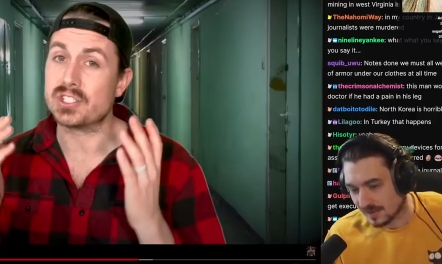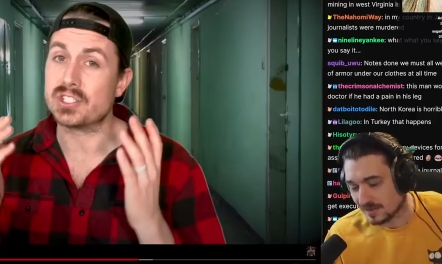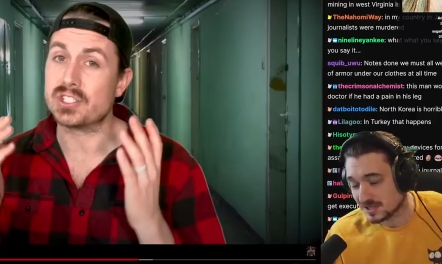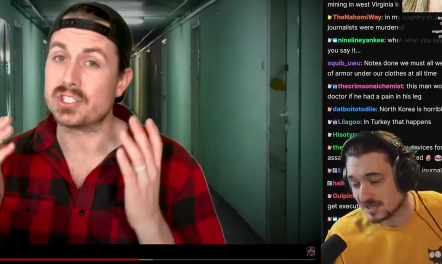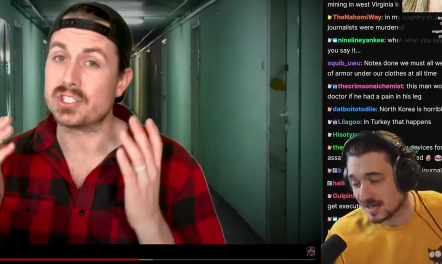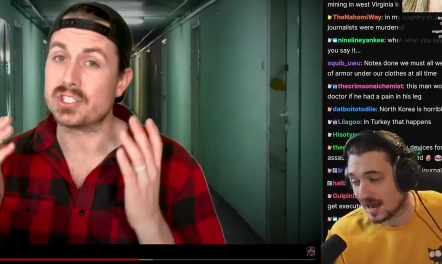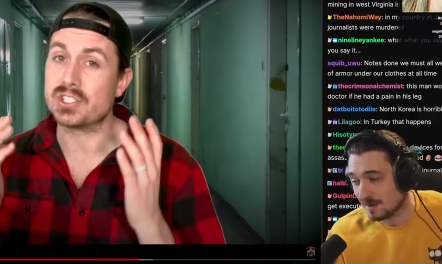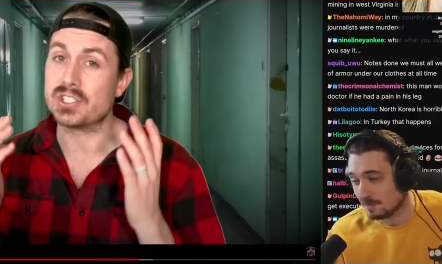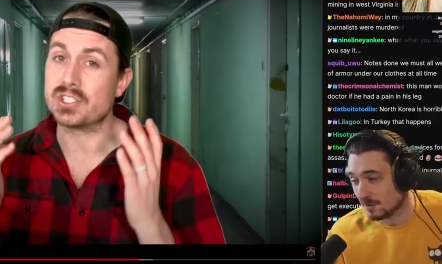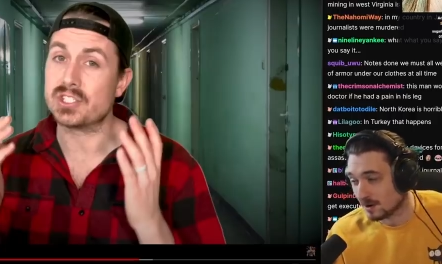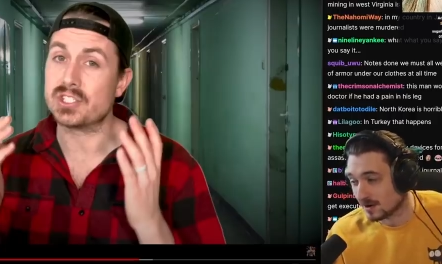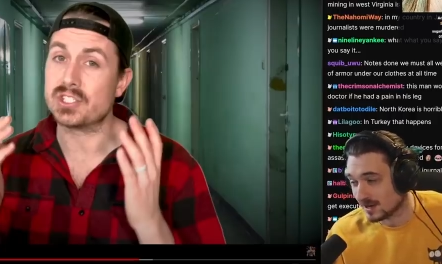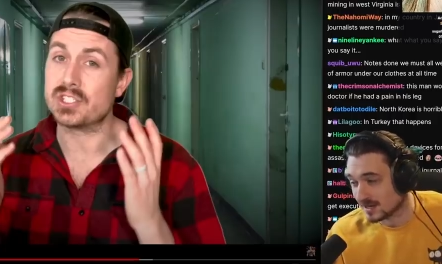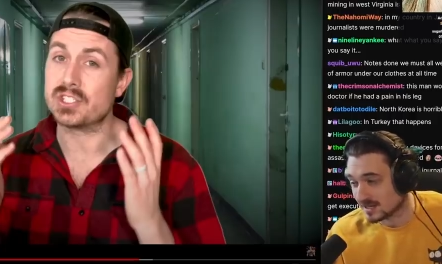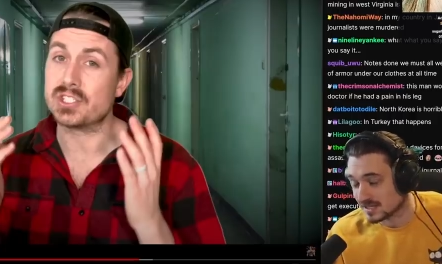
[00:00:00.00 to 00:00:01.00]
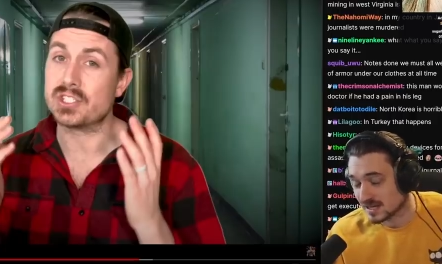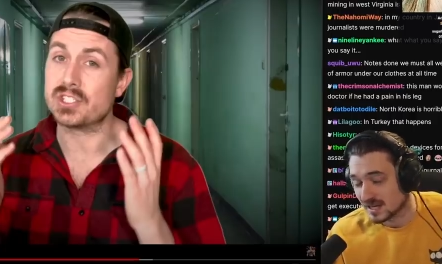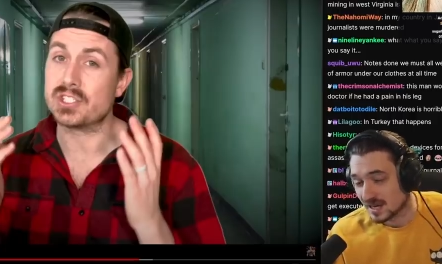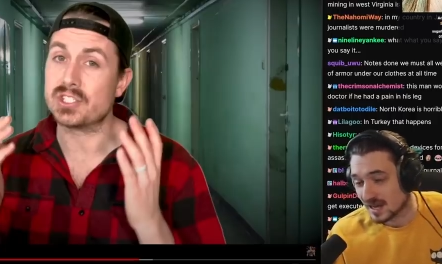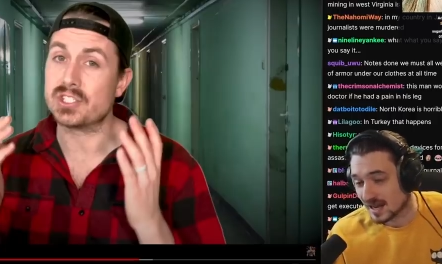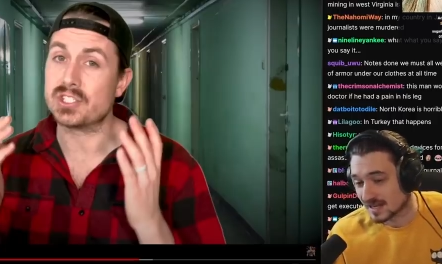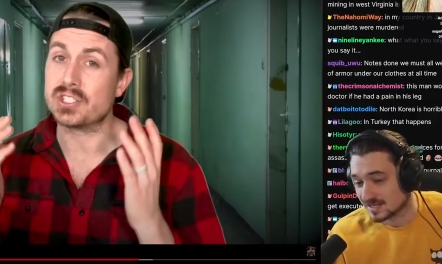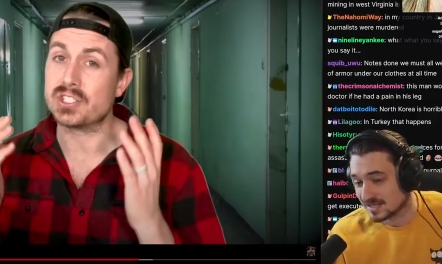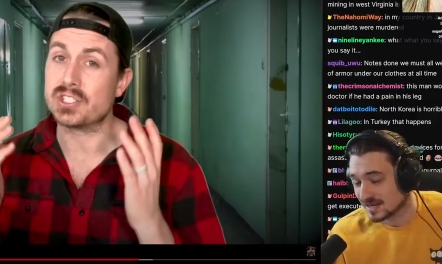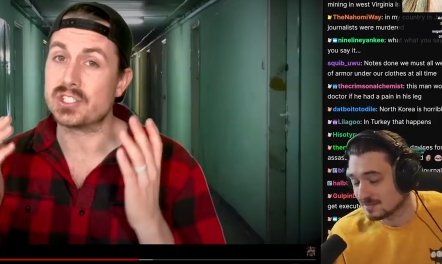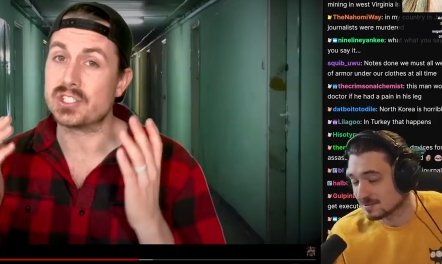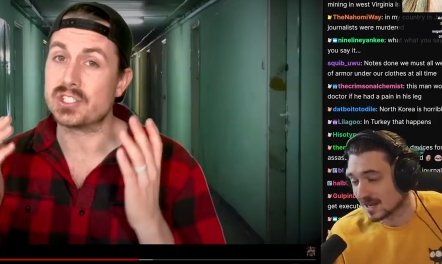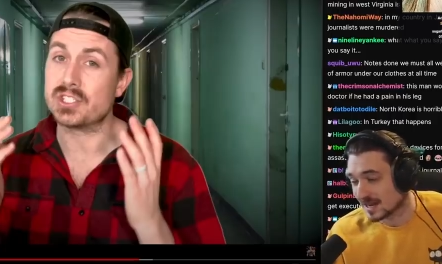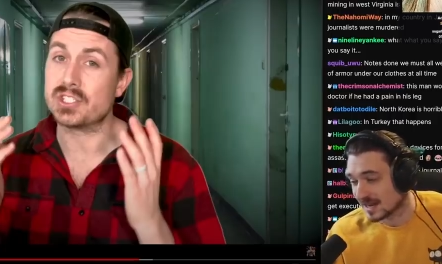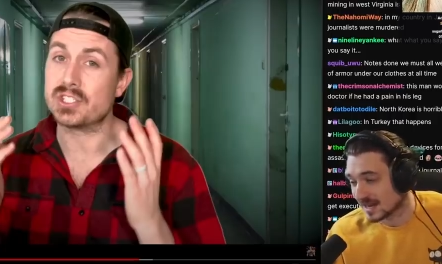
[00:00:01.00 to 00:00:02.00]
Speaker 1: And the sad part is, it
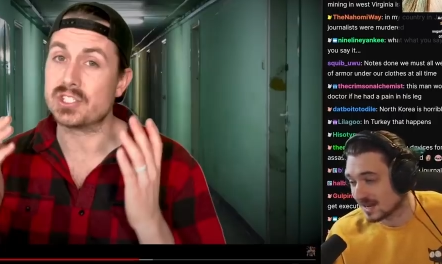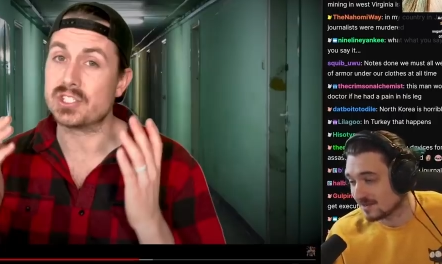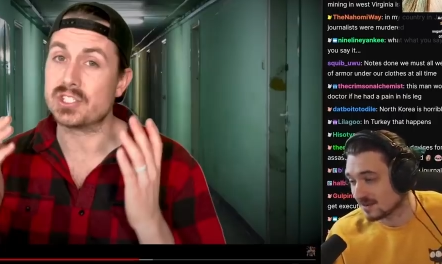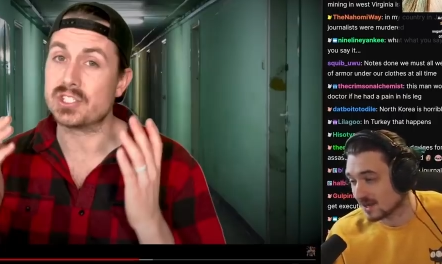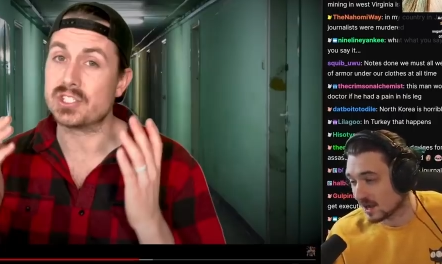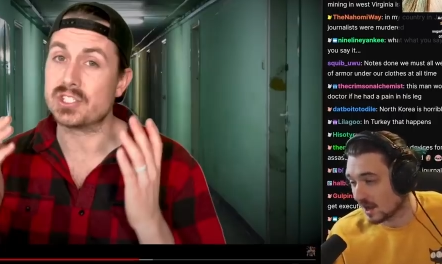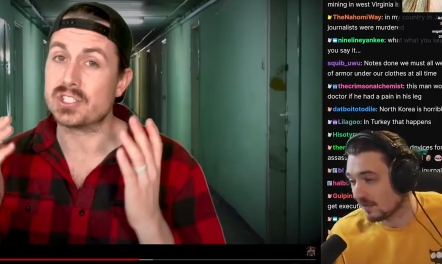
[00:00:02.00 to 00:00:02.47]
seems like even